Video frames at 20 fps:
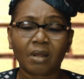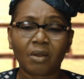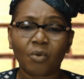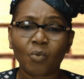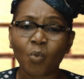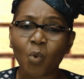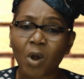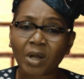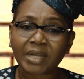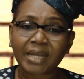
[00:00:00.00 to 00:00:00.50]

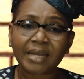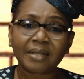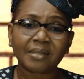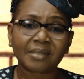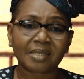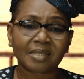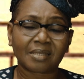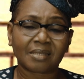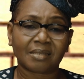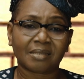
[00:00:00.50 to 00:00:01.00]
What
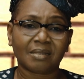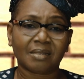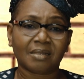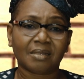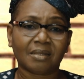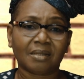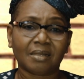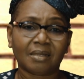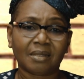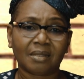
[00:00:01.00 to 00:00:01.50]
else
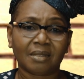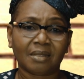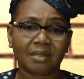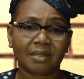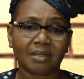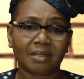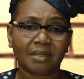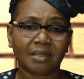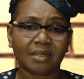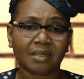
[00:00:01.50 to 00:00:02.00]

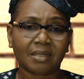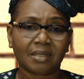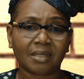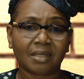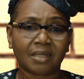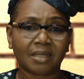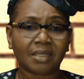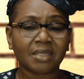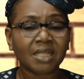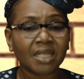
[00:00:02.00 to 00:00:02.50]

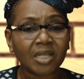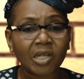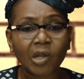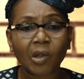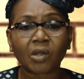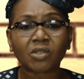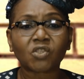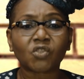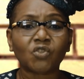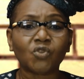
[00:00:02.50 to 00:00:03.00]
did
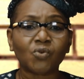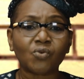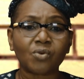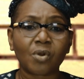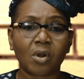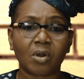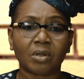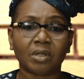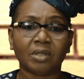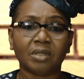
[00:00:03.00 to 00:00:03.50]
Lot do
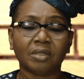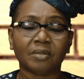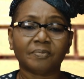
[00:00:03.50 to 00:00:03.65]
wrong?